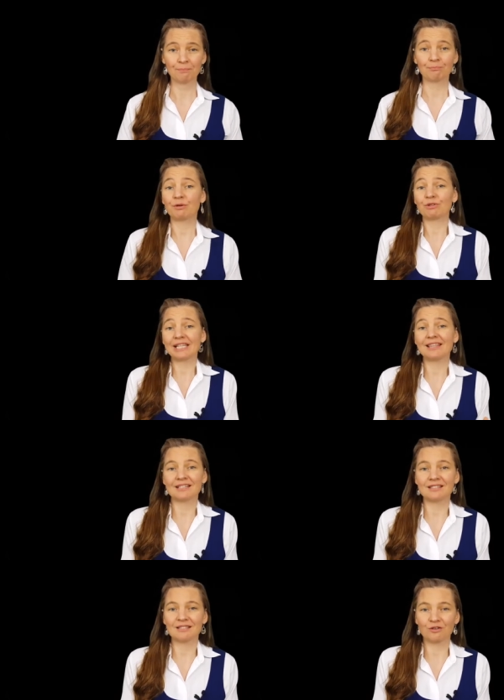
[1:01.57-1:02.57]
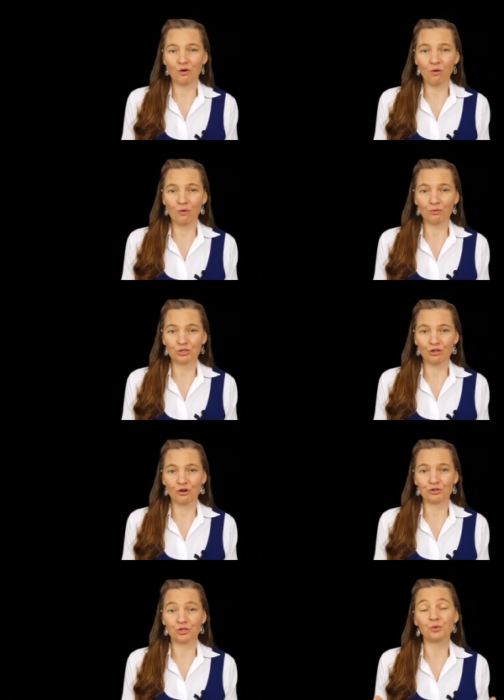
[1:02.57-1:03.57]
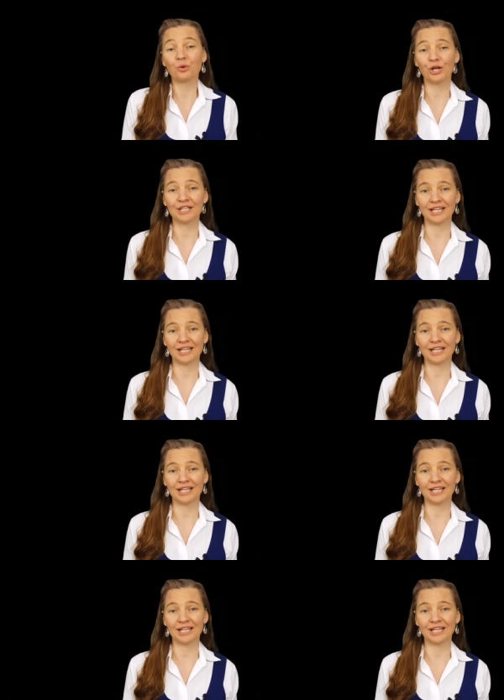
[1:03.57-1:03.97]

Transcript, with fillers: But really, this is a call to those who weren't